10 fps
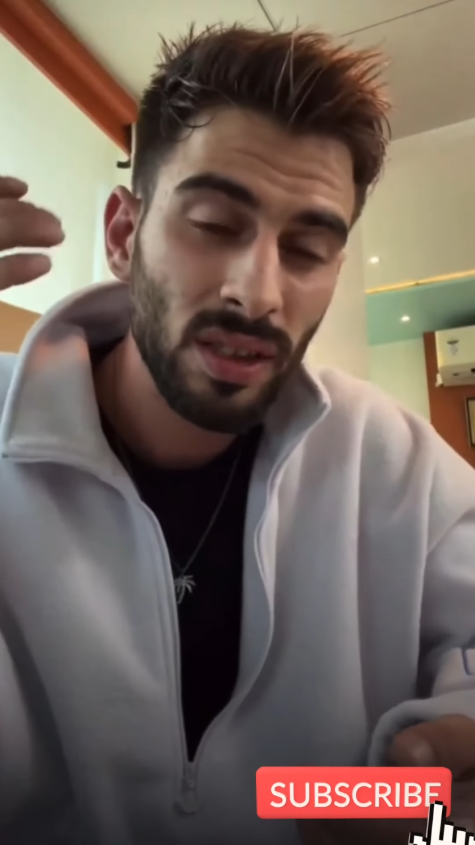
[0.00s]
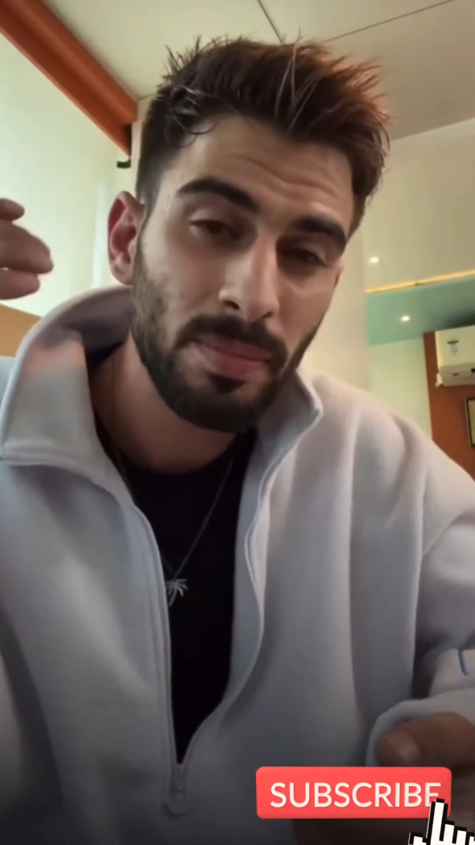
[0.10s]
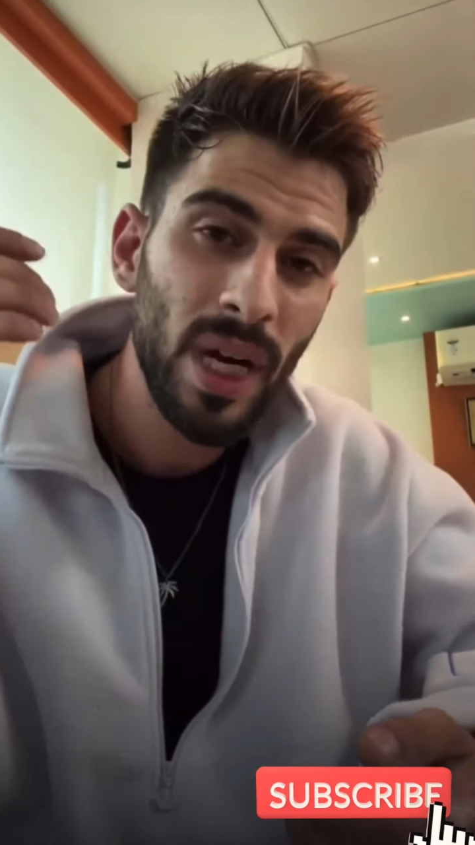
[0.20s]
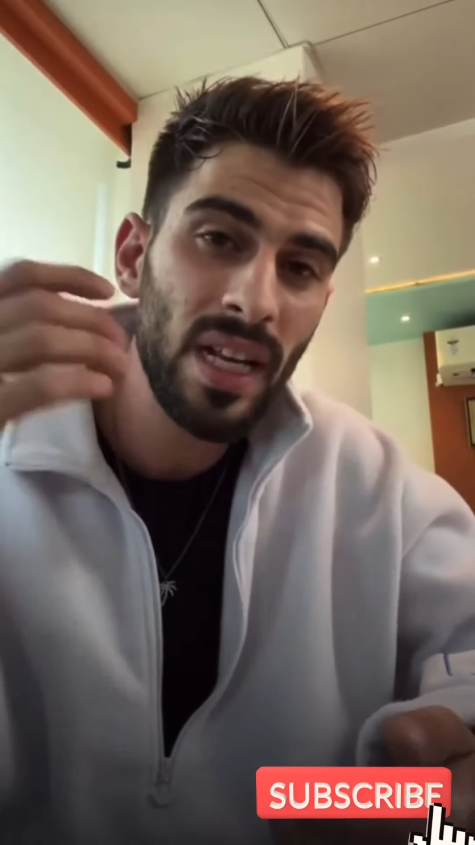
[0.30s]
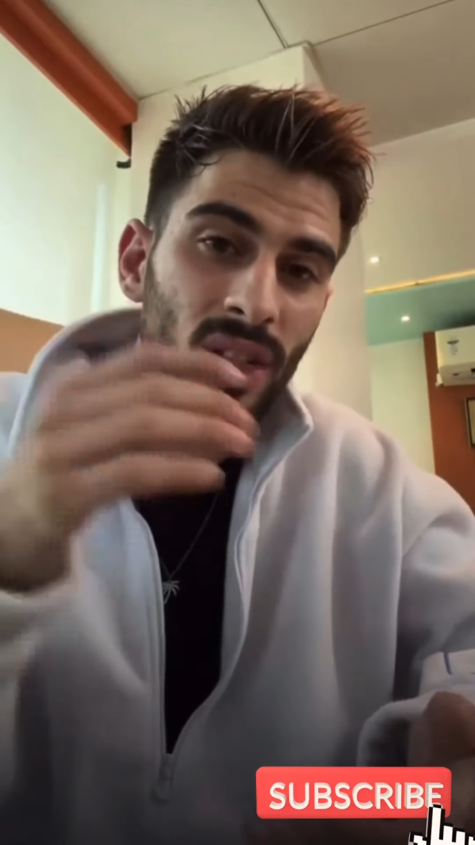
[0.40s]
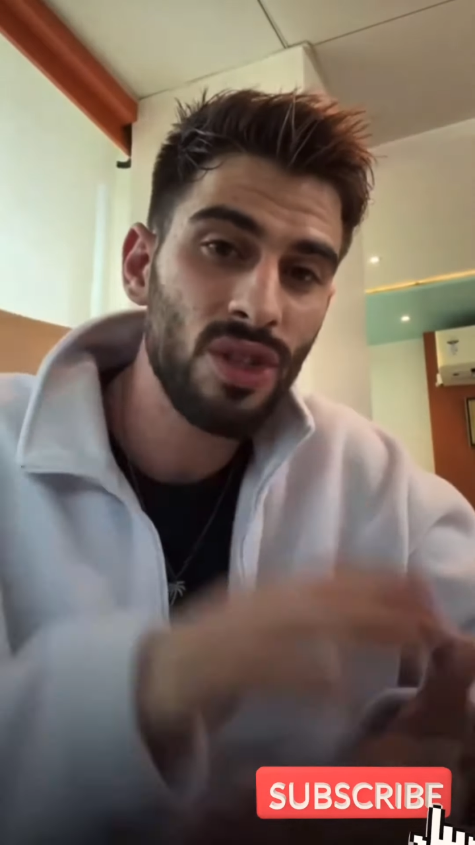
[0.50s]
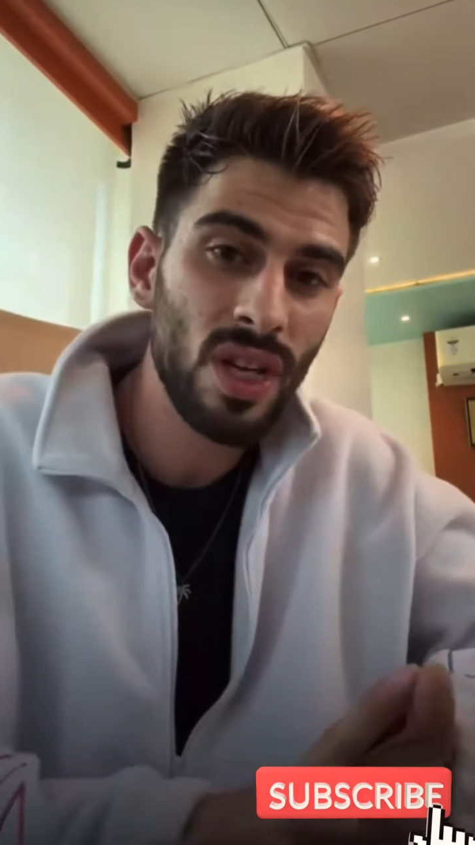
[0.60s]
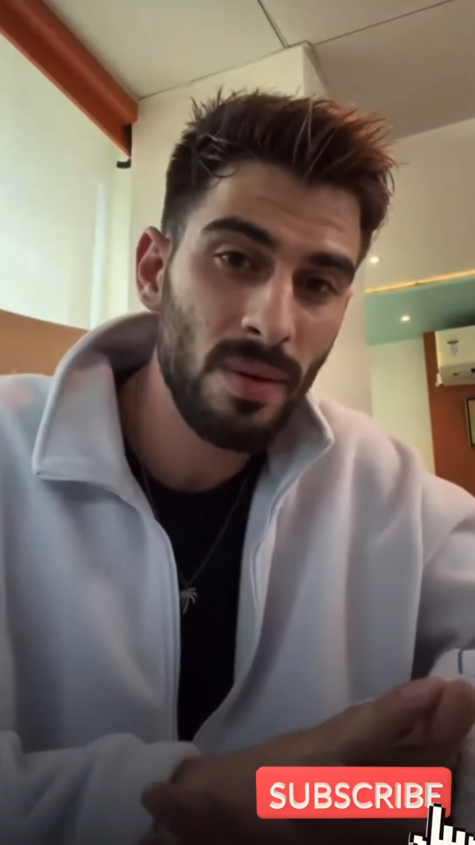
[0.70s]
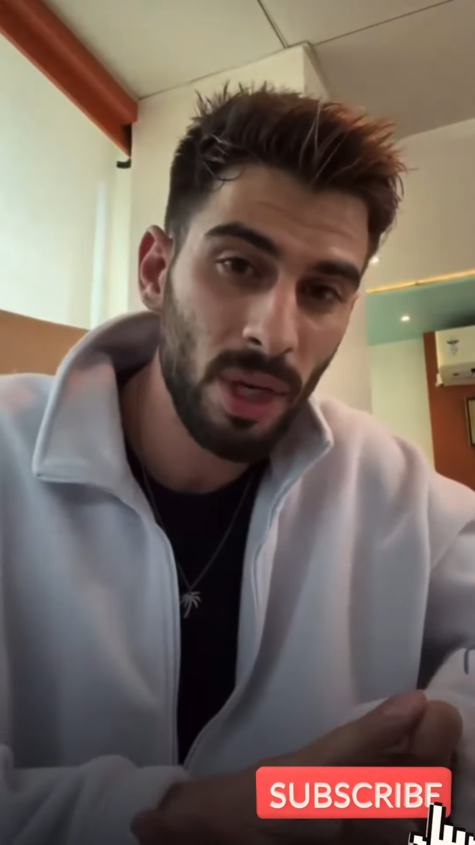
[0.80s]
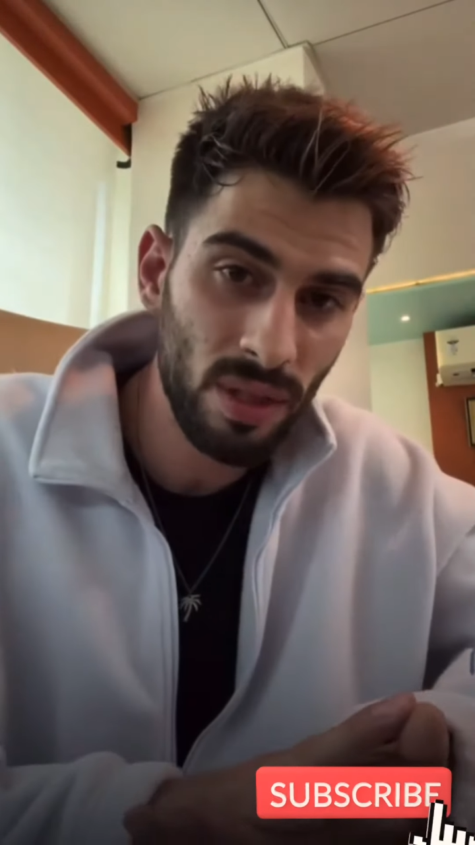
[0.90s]
spreading
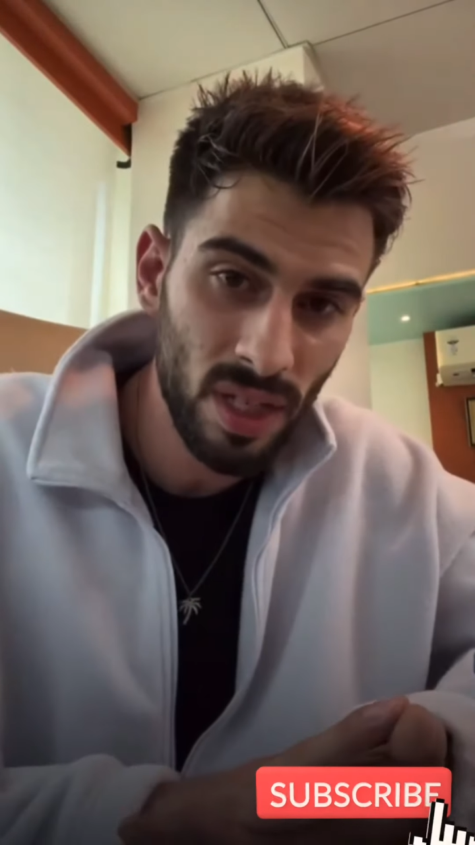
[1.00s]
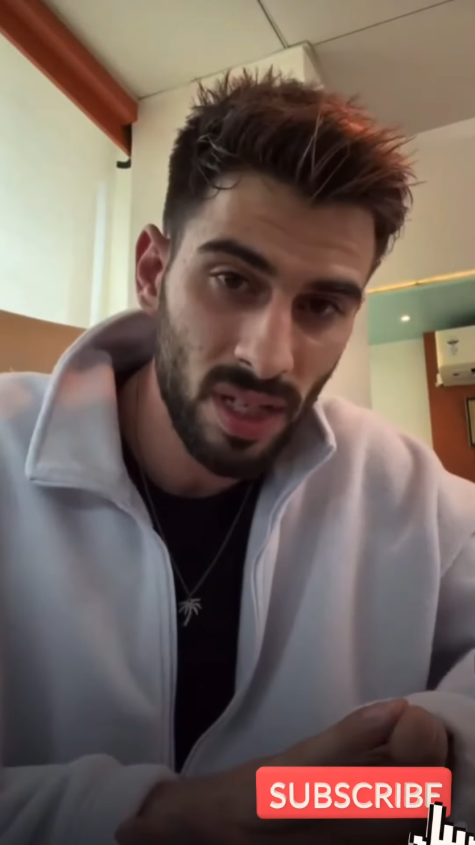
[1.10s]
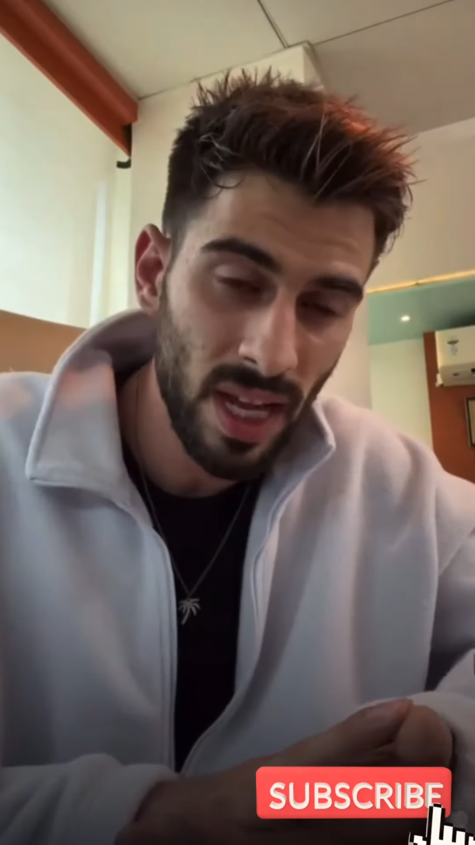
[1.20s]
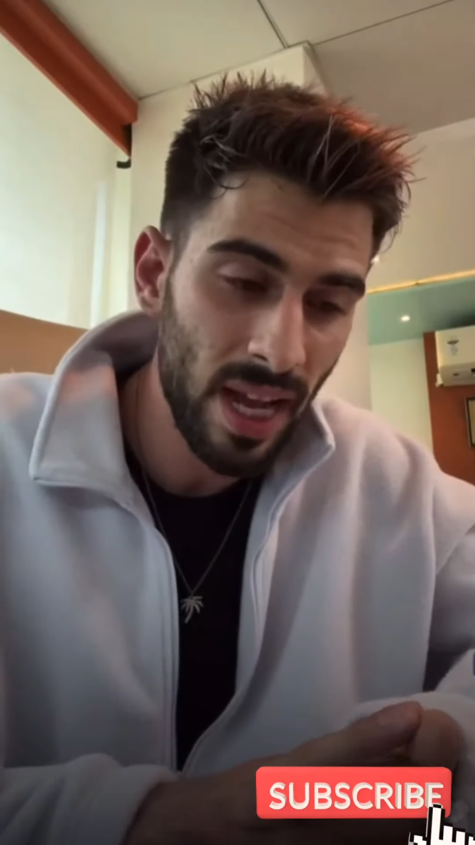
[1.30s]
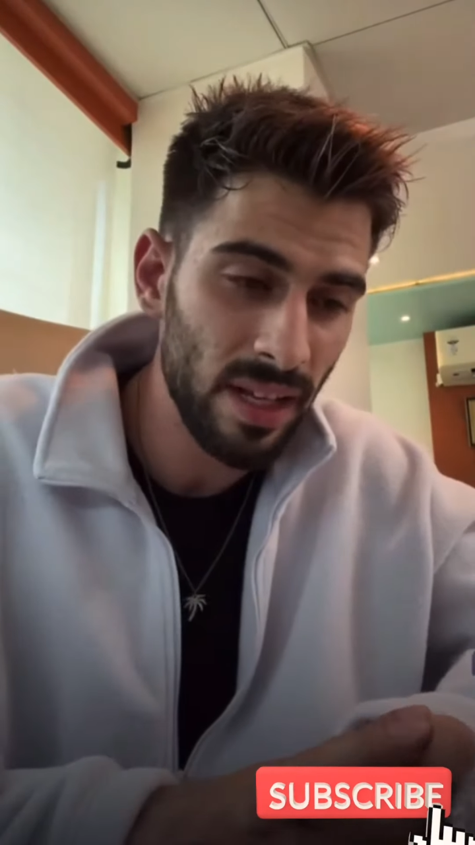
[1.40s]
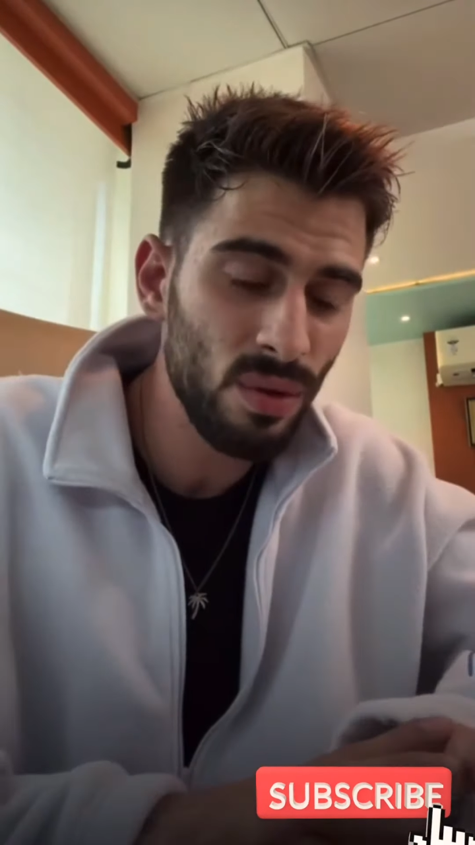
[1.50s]
shit about this guy.